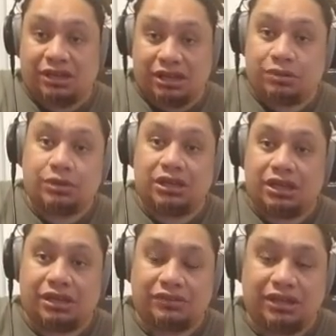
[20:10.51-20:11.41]
iwi
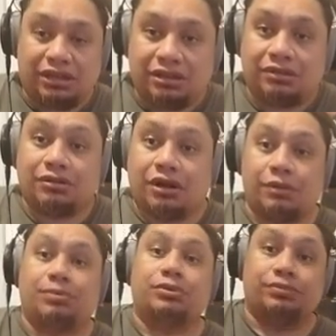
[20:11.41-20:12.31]
and the
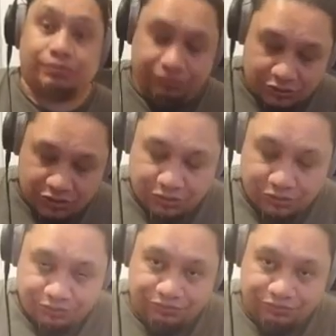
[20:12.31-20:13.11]
hapu too,